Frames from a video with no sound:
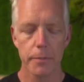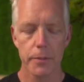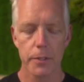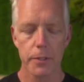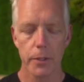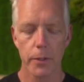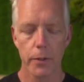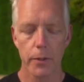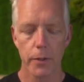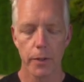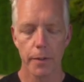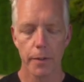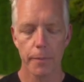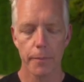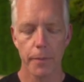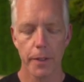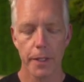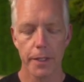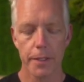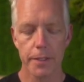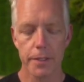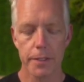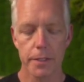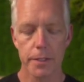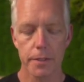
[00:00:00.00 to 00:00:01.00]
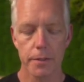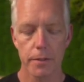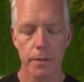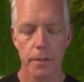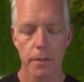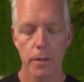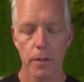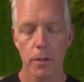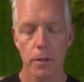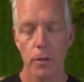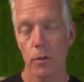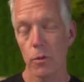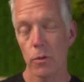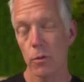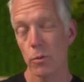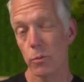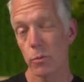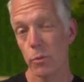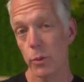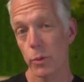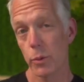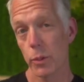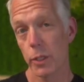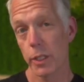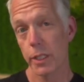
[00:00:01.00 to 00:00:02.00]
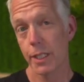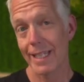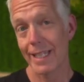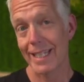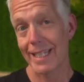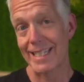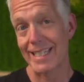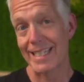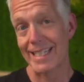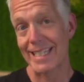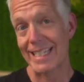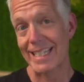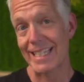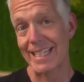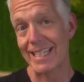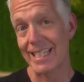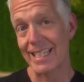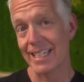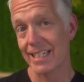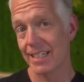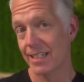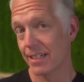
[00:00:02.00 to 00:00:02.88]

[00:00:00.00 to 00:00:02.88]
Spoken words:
so it's rooted in D.